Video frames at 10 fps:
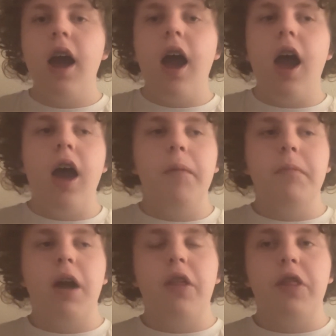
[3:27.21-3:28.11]

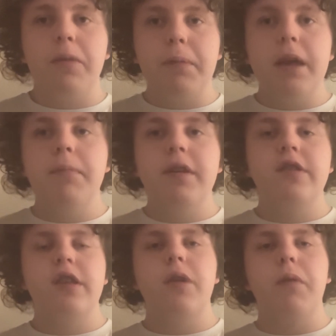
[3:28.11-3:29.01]
and the
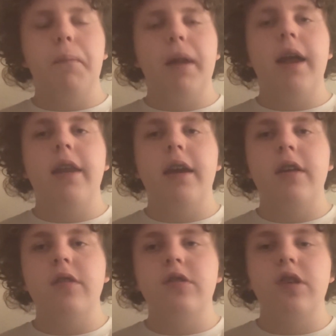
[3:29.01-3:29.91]
BBC were
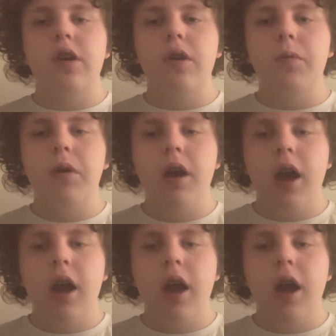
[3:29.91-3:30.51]
planning to